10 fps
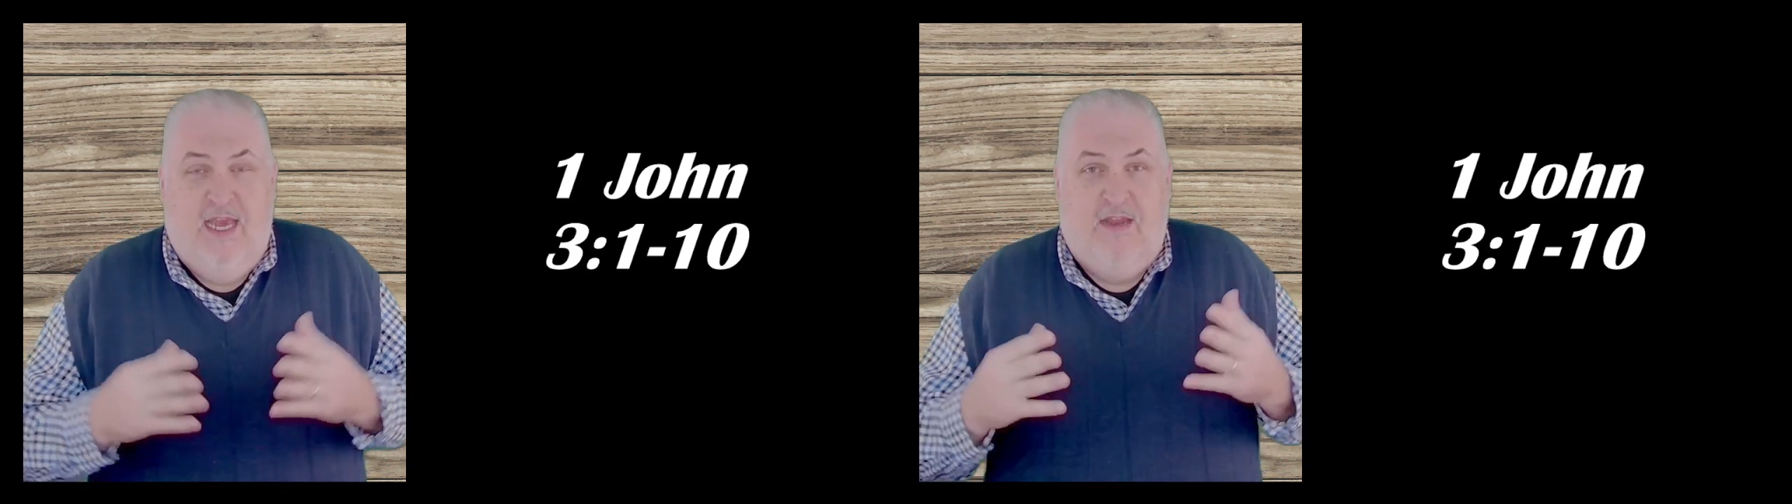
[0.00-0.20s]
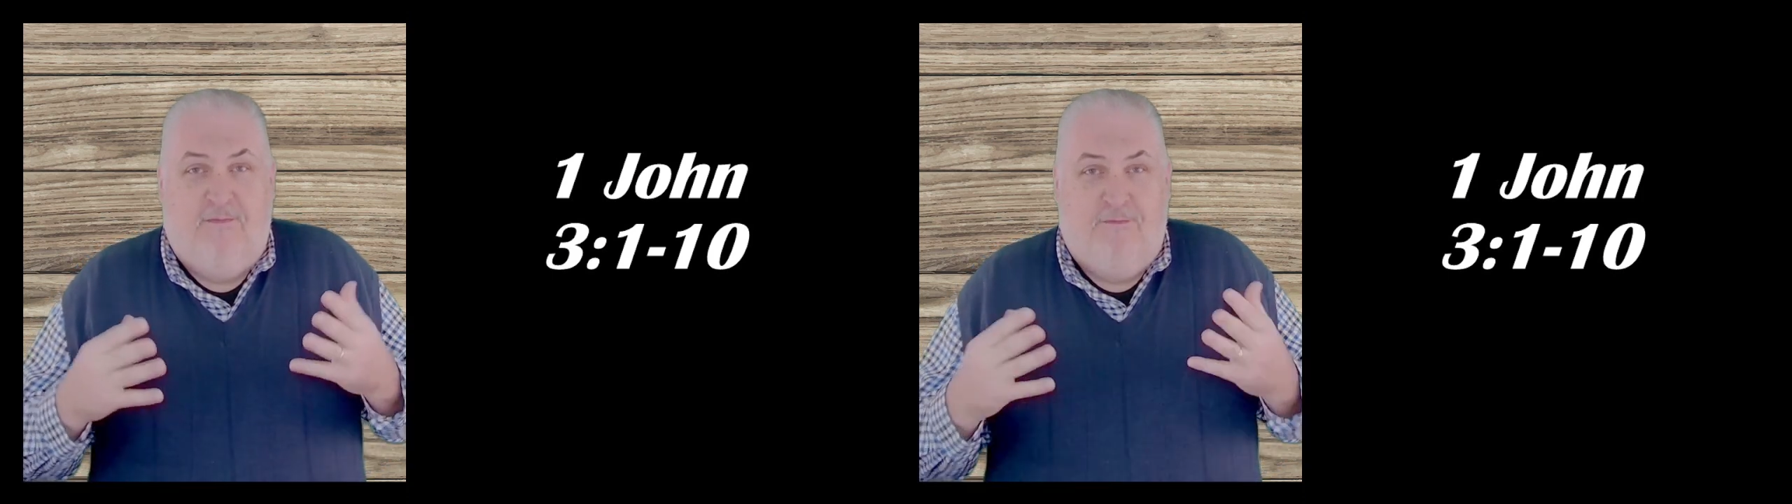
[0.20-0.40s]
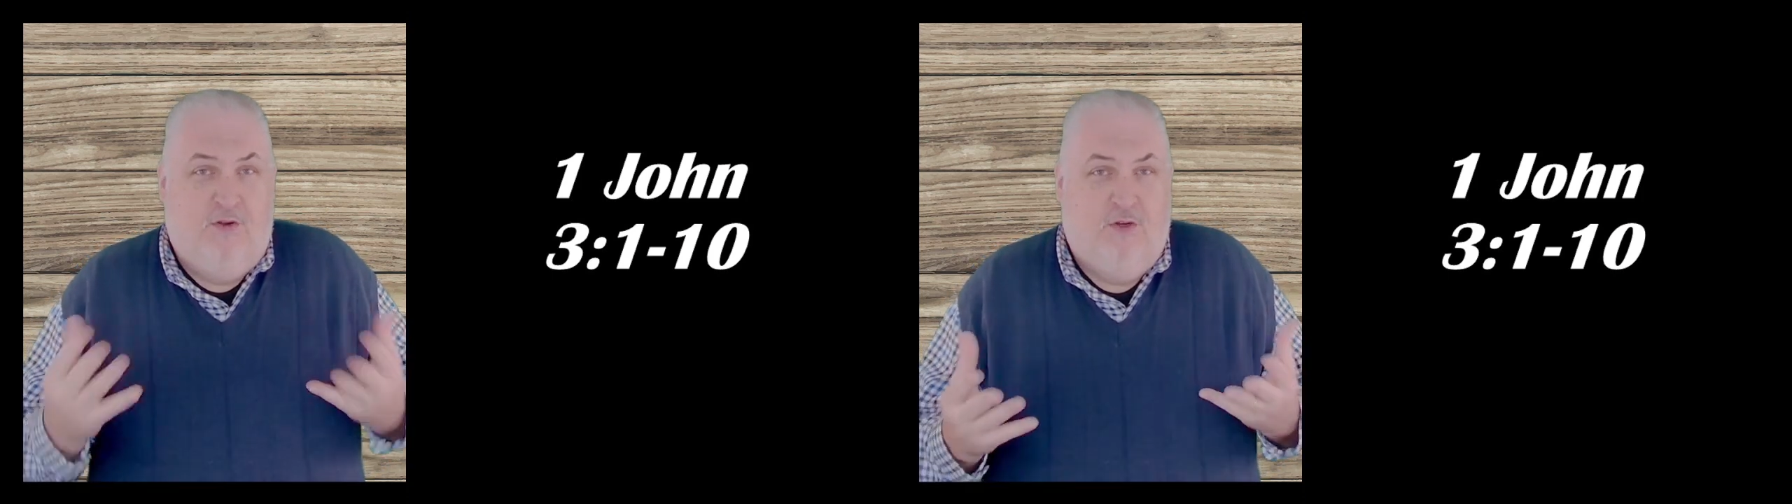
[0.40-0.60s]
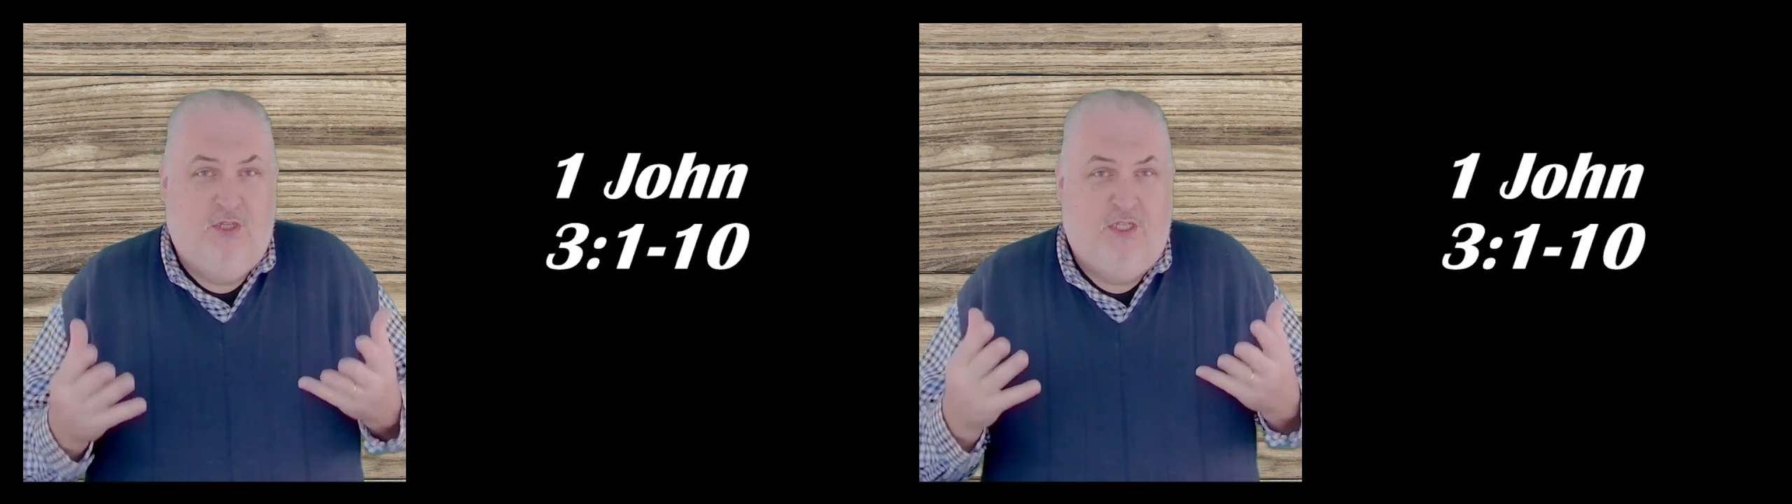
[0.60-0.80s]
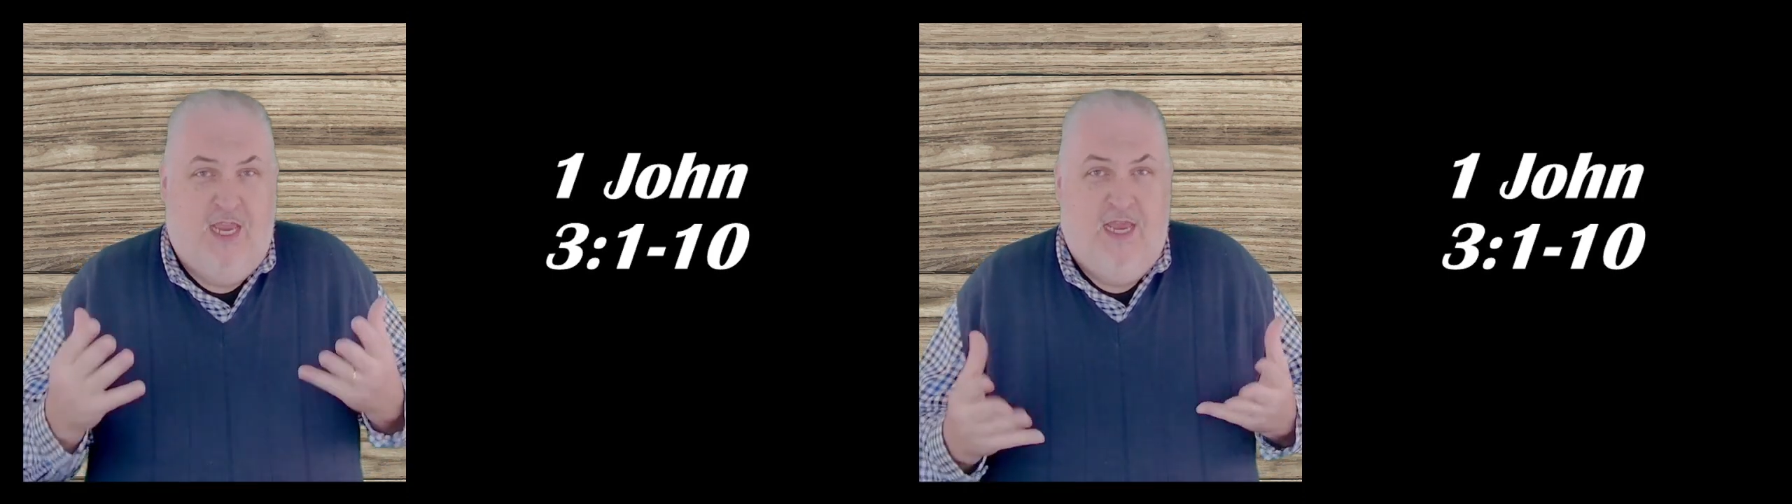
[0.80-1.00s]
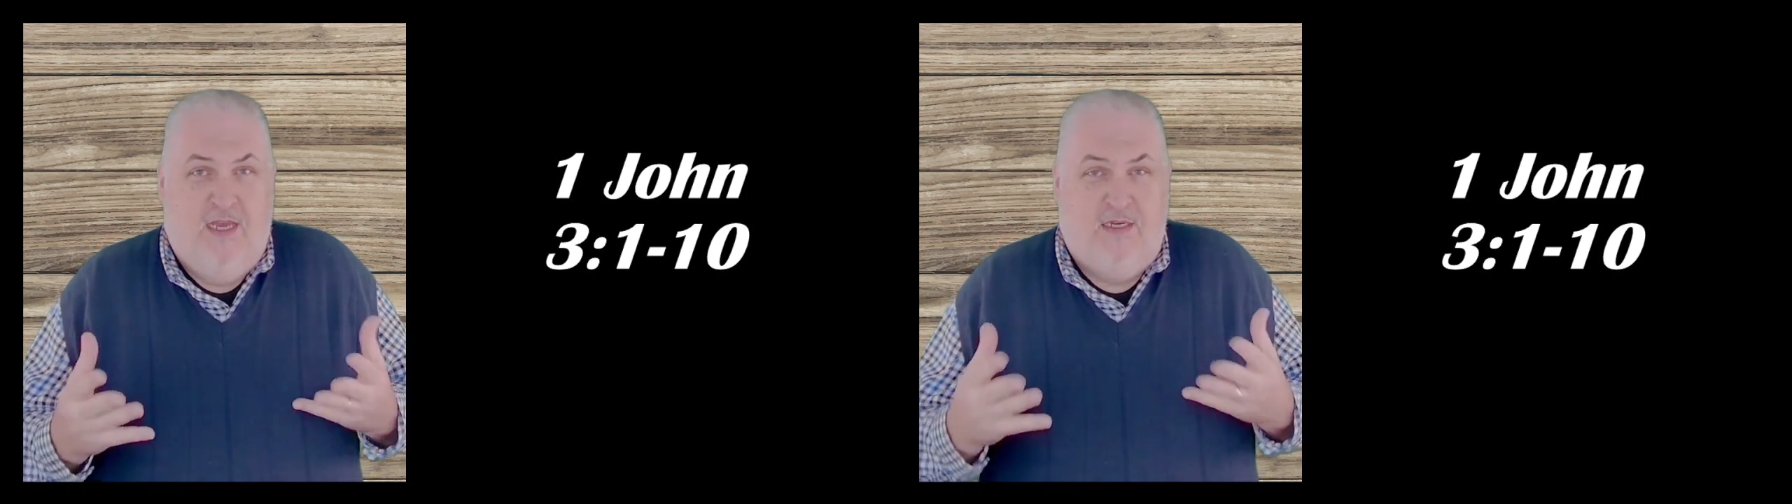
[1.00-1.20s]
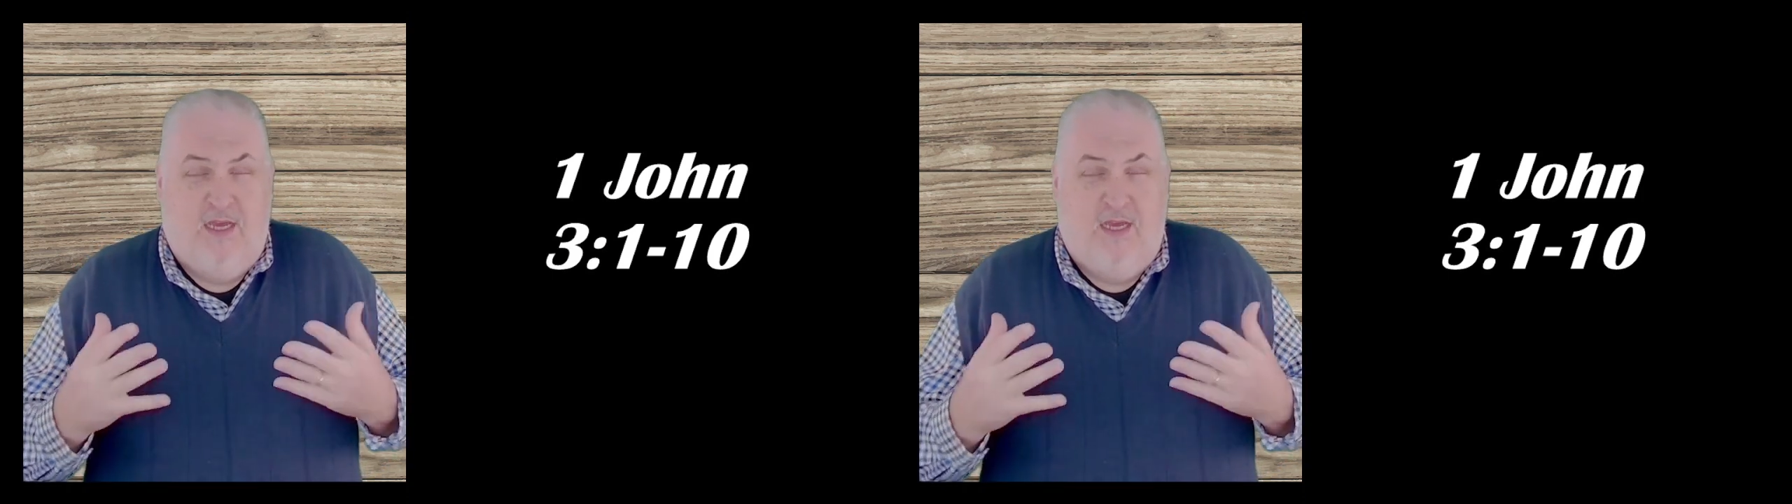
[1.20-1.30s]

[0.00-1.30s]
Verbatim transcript: had first-hand